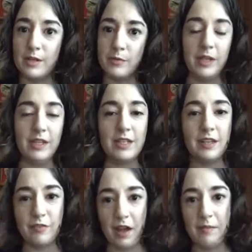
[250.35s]
So we need to
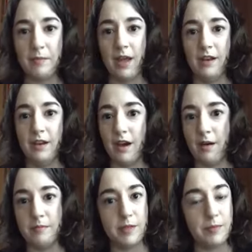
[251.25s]
invite men
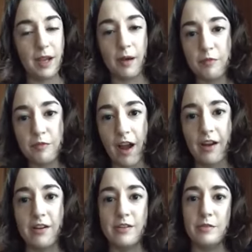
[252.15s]
um, to become
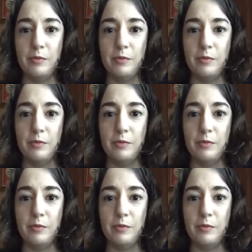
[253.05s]
friars.